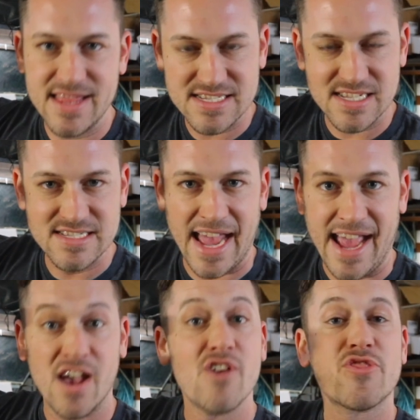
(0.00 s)
This is
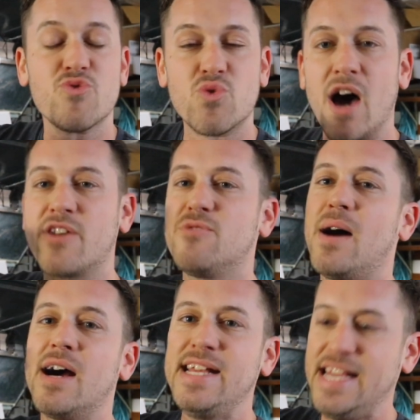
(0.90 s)
a throttle
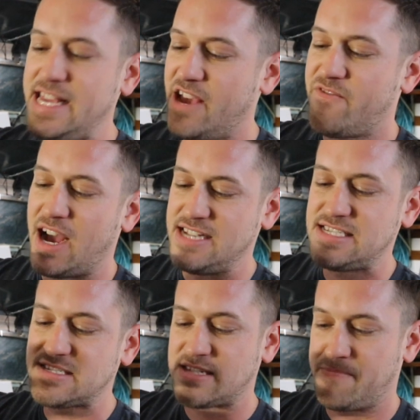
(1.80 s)
body EFI
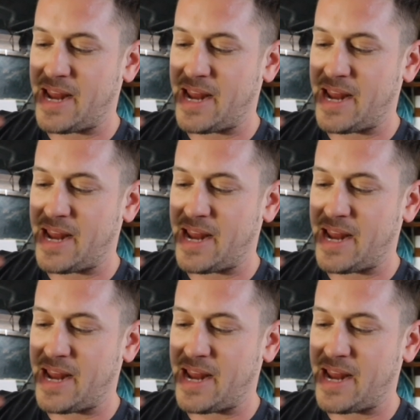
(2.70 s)
system.